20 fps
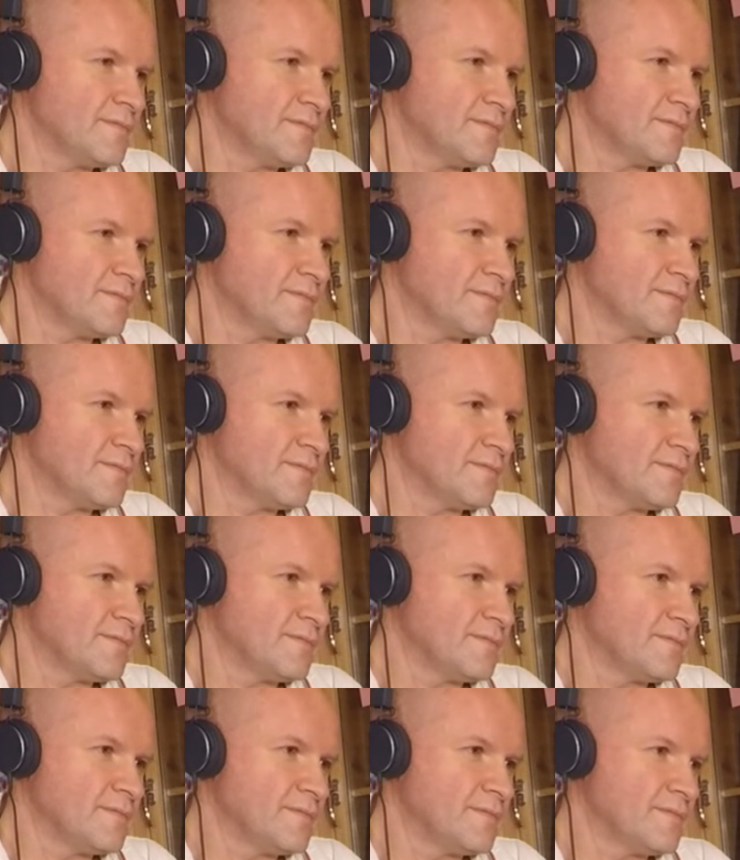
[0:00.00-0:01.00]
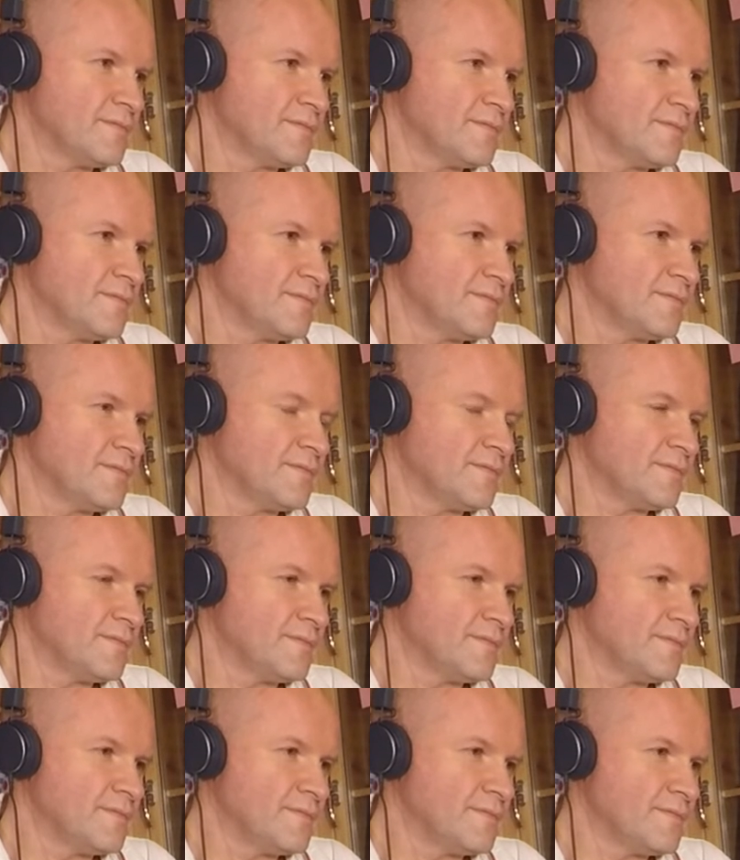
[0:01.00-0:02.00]

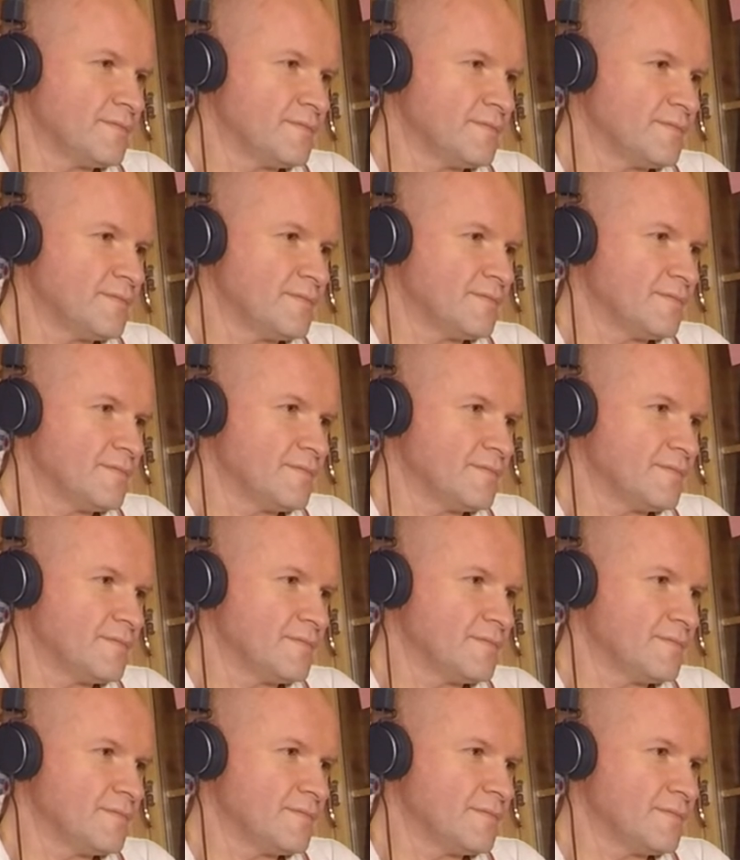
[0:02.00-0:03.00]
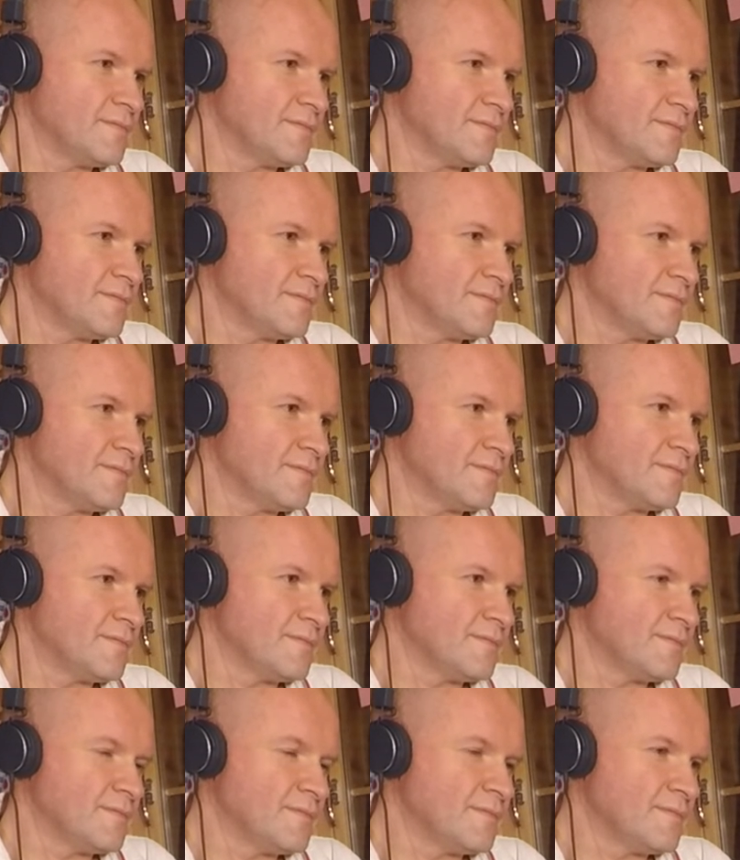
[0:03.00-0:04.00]

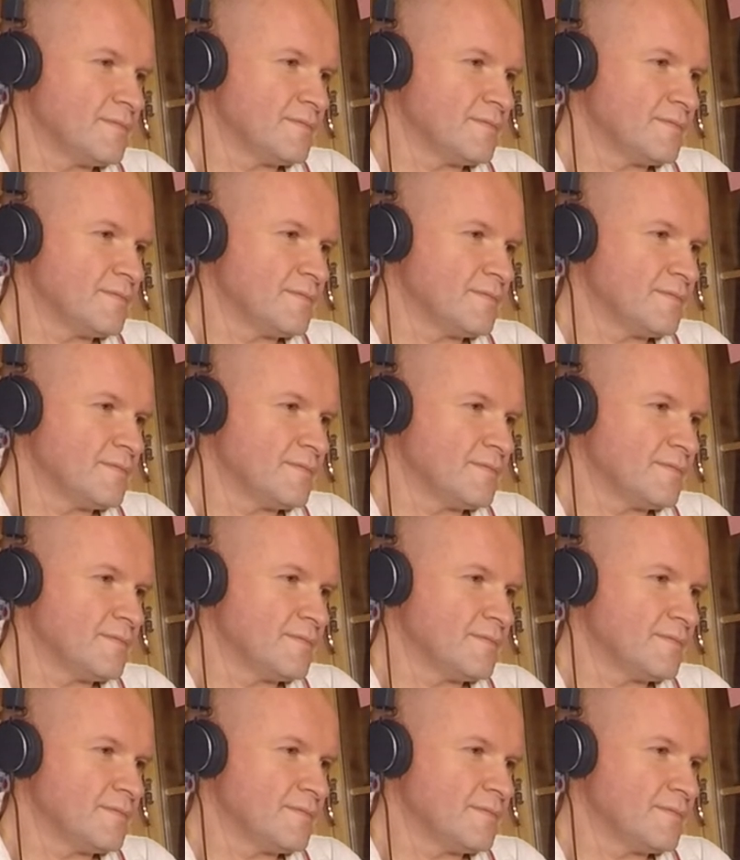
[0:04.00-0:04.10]
(silent)